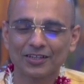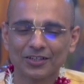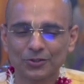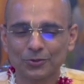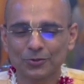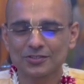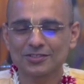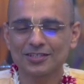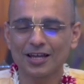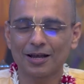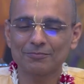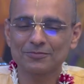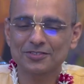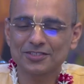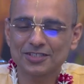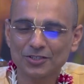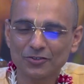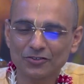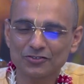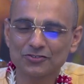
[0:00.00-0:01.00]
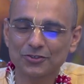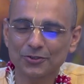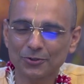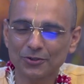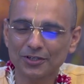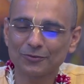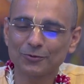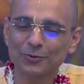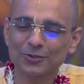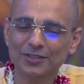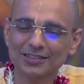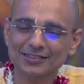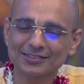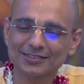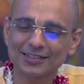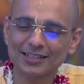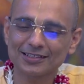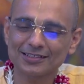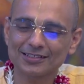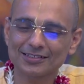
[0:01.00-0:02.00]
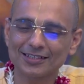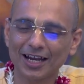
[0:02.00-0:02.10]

you know, some serious devotees think